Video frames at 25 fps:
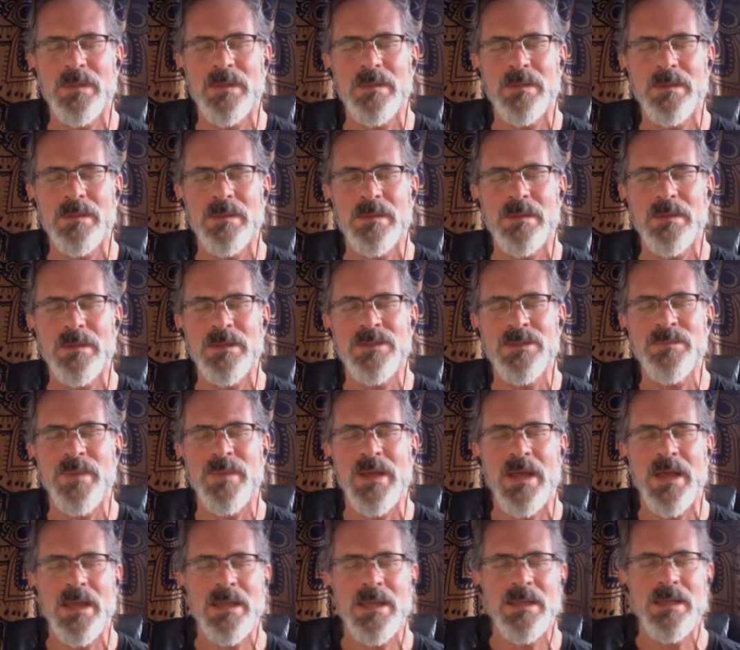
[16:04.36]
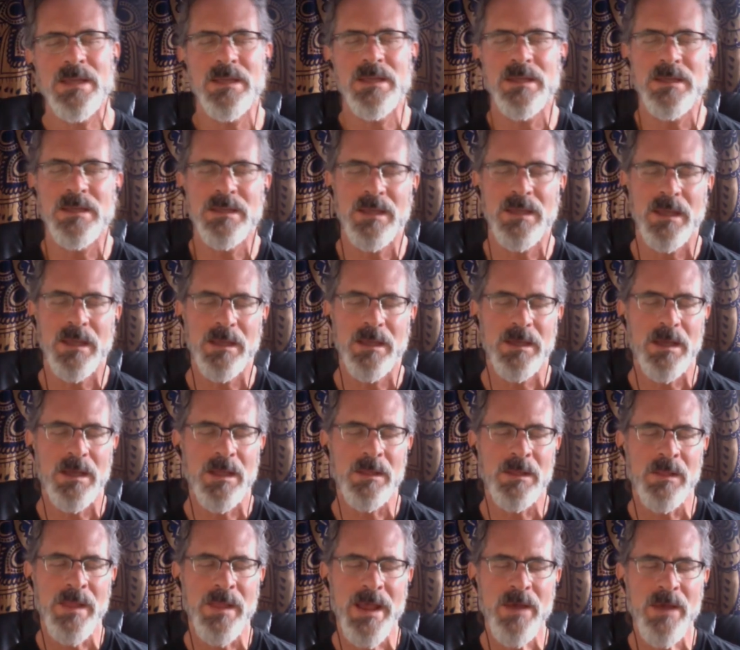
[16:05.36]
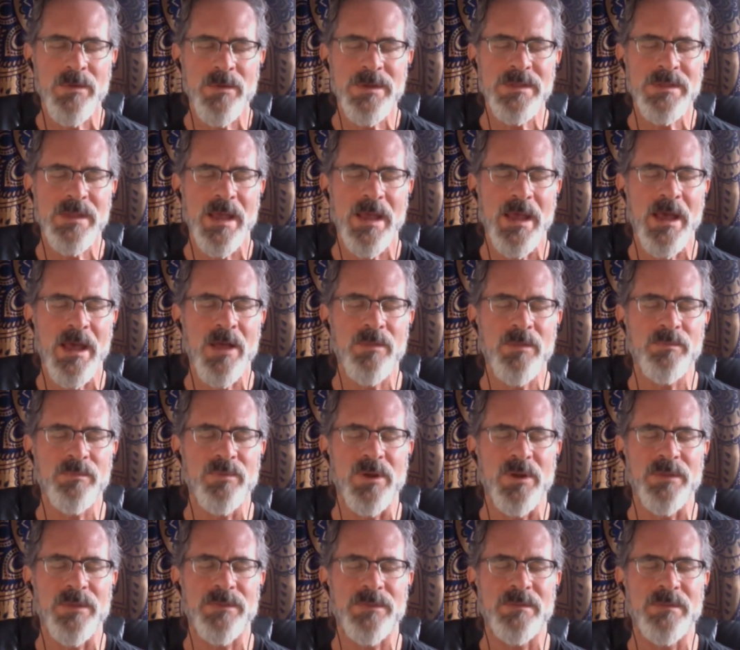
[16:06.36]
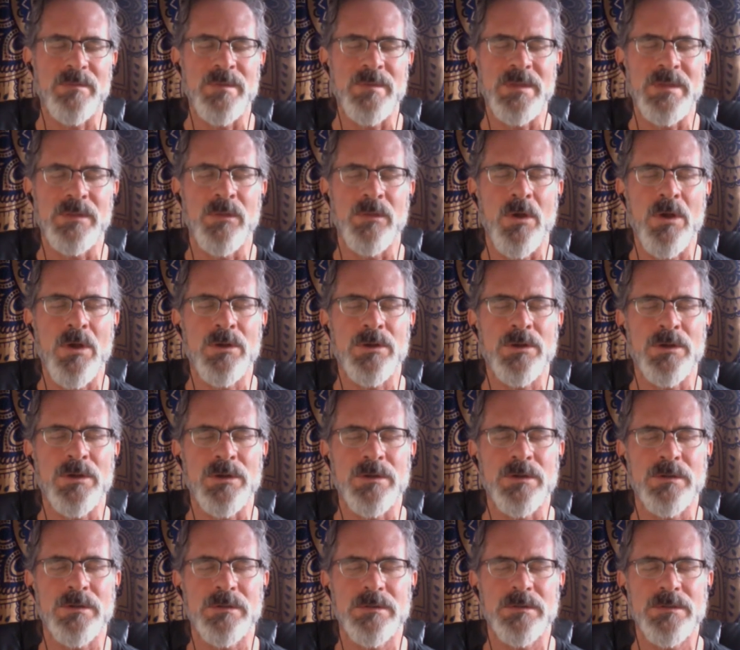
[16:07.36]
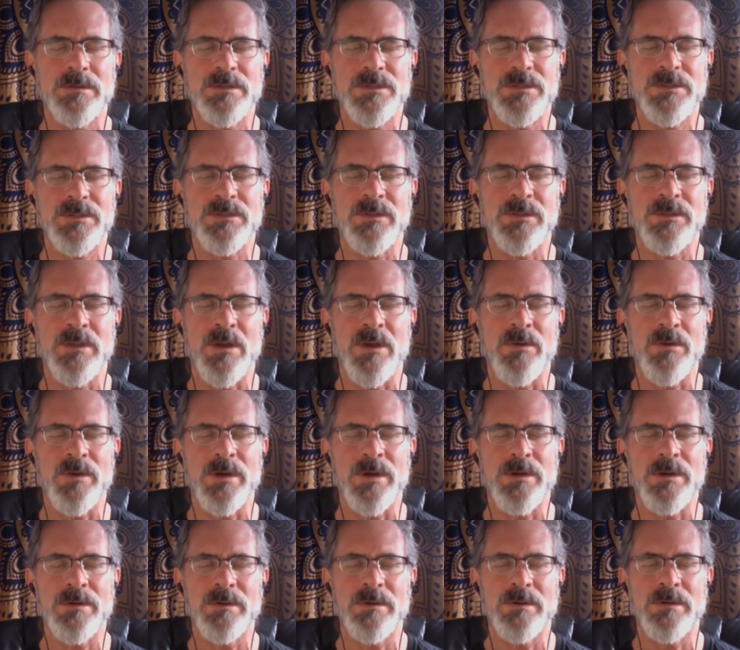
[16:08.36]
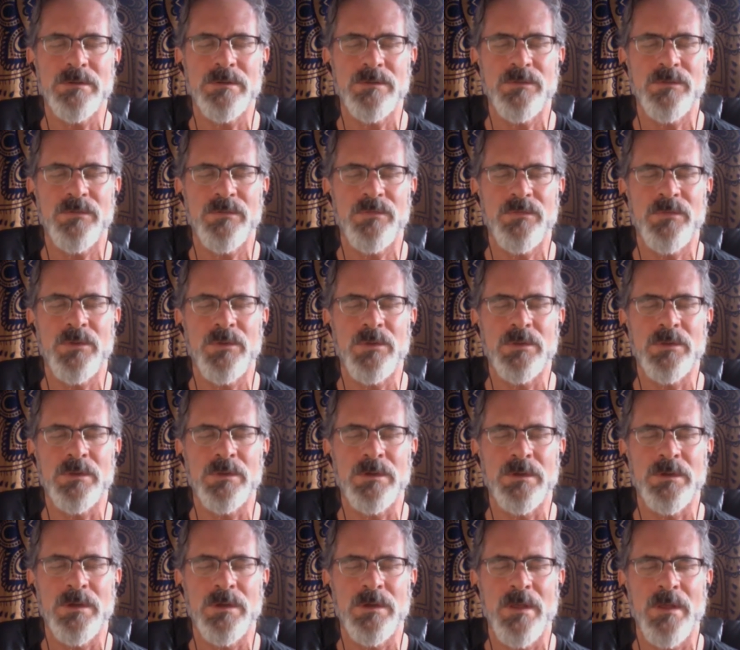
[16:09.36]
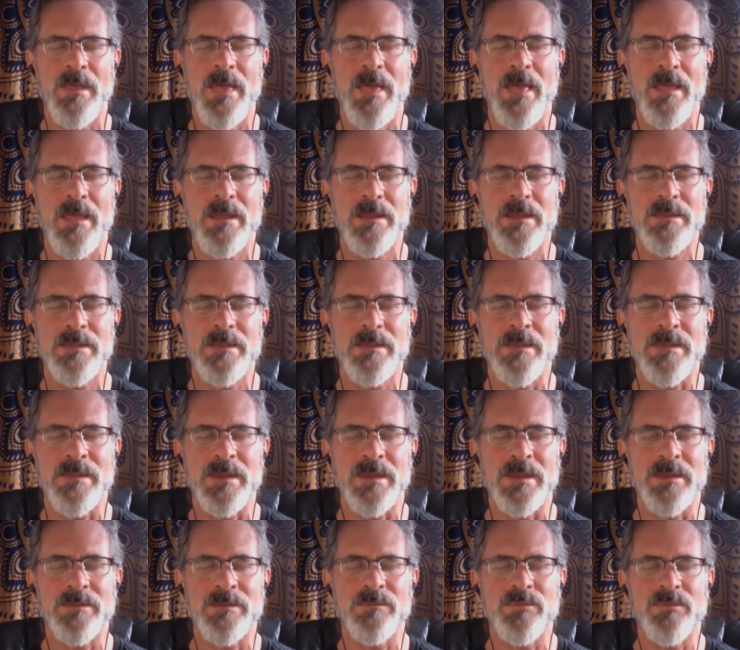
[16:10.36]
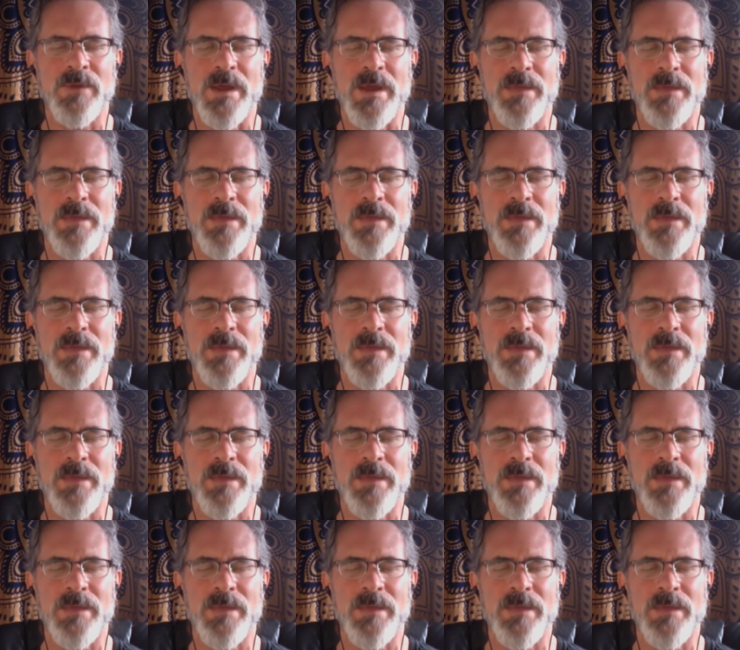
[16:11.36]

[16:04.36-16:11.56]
is by allowing the out-breath to be longer, slower, fuller than the in-breath,